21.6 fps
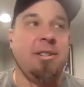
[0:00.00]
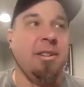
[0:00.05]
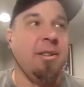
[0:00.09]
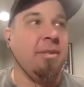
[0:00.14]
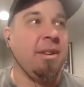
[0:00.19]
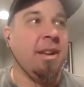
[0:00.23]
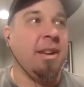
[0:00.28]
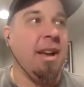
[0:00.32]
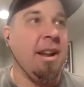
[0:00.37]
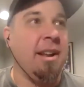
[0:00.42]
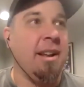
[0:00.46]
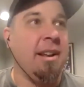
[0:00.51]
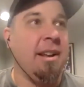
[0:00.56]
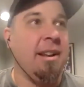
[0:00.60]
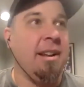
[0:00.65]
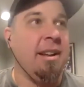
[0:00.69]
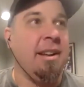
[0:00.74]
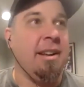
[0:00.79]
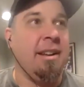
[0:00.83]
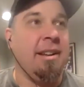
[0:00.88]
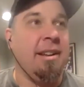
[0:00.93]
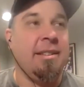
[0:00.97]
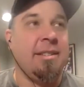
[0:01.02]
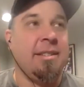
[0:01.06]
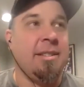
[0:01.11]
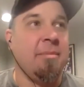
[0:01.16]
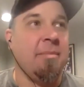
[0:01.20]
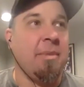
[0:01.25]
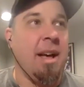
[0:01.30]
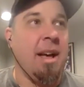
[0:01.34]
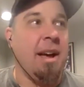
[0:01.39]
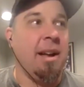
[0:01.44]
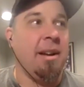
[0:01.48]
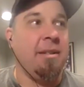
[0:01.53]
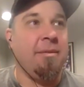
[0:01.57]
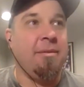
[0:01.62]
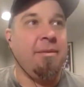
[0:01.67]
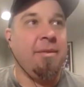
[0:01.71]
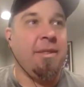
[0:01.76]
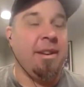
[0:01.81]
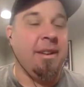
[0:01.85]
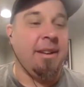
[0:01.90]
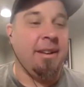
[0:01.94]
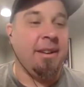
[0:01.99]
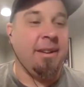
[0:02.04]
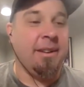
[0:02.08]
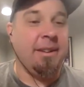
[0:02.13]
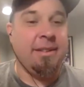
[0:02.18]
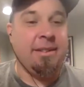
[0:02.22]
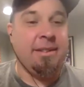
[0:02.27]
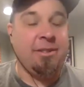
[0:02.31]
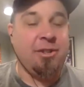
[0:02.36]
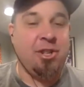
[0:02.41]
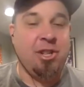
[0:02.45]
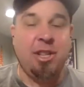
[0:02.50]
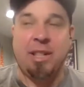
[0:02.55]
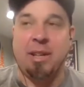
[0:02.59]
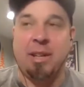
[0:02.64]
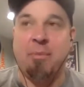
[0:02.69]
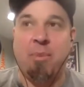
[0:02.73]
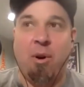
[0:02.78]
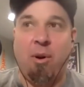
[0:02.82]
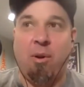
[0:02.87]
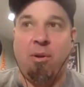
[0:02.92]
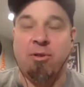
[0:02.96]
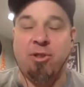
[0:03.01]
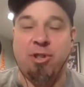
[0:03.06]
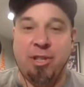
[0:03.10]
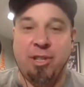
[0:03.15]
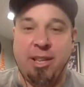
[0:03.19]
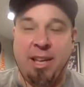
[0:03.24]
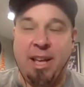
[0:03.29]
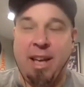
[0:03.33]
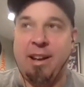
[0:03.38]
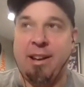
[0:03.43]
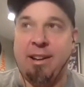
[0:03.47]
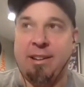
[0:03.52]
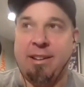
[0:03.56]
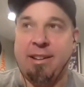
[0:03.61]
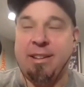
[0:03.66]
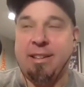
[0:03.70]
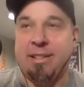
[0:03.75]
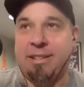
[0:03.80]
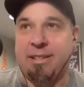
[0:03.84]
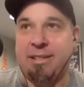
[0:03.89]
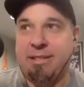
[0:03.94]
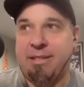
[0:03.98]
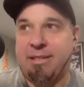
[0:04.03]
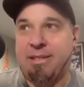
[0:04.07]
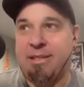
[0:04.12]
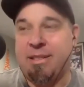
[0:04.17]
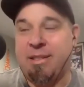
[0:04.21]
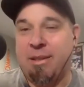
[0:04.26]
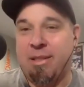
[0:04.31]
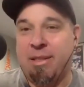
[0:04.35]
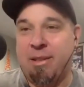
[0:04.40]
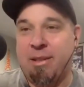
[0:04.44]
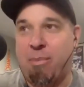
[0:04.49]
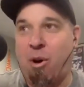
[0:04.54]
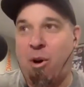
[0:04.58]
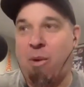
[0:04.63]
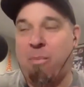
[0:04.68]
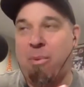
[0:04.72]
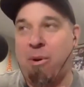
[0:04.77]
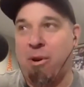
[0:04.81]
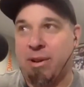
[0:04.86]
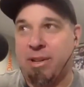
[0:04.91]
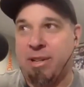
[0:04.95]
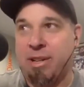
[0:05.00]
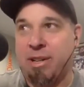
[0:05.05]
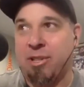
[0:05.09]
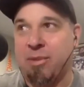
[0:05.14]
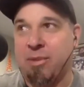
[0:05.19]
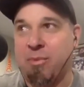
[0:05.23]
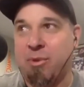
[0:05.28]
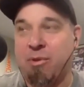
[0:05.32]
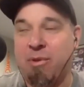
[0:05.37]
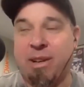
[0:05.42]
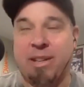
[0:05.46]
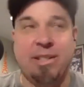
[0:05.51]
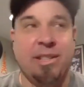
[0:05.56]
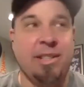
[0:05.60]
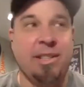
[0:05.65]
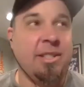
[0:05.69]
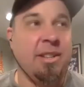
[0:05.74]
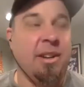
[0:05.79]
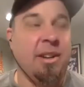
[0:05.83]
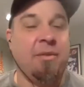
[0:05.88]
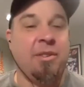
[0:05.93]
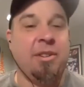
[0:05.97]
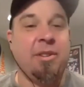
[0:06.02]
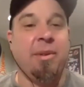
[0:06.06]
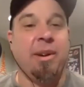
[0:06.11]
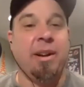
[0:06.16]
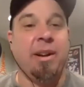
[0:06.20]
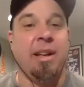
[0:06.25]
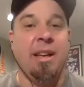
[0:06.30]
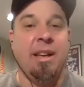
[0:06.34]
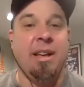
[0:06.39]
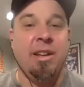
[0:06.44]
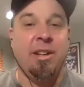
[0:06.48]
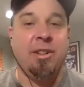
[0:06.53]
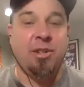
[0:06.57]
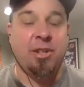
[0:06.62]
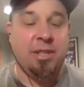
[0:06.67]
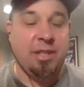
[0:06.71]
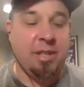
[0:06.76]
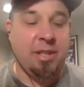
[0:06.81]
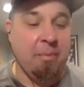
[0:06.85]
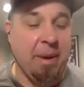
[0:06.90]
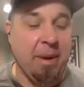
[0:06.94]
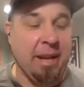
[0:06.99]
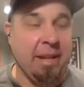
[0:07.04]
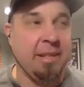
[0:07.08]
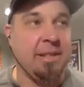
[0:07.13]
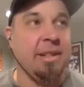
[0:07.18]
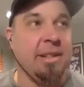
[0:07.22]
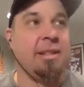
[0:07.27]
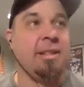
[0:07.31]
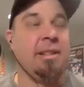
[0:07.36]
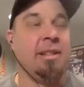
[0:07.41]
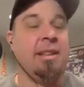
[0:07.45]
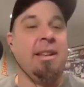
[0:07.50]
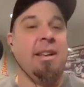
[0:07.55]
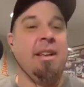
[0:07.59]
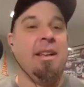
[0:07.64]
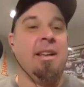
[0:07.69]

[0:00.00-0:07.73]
Don't get it in some kind of uh, chili bowl. Just get it because the, the ballpark does some crazy stuff to it. Just the okay. basics.